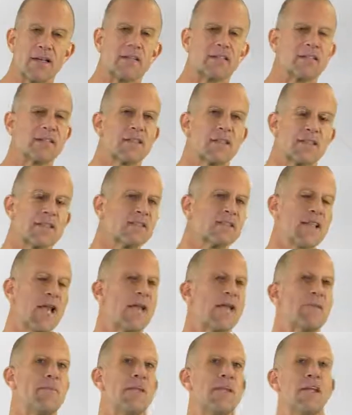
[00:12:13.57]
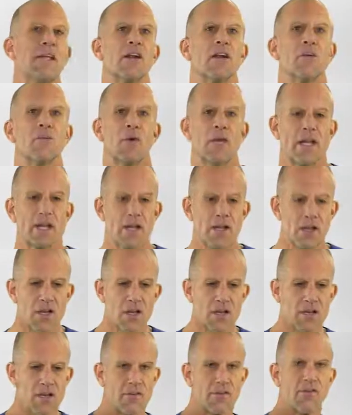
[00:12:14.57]
It's the same here. We
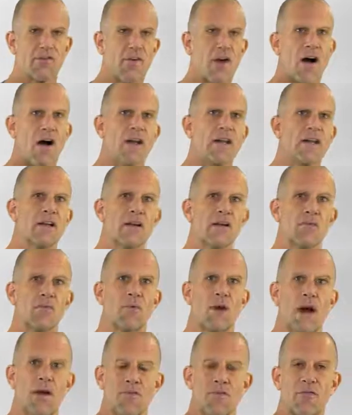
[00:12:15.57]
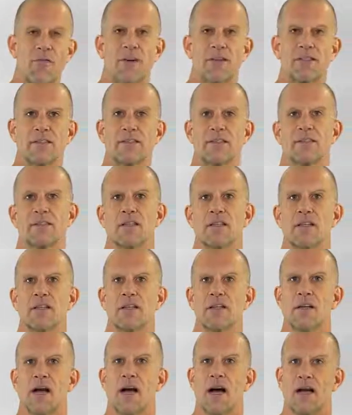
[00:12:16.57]
define a reference
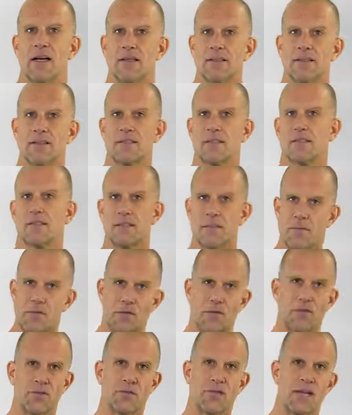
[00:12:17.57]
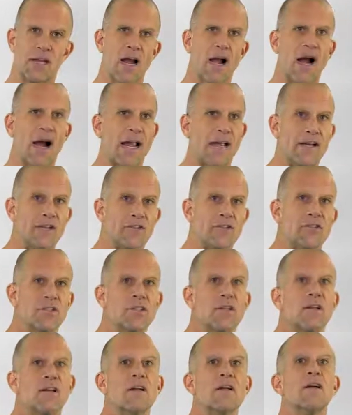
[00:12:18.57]
uh, system, usually
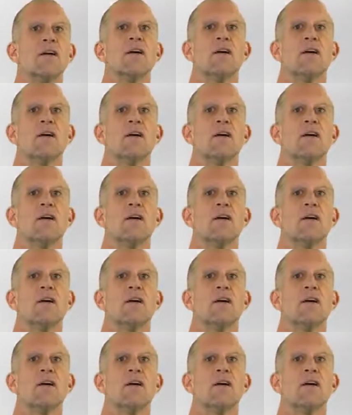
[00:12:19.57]
hydrogen,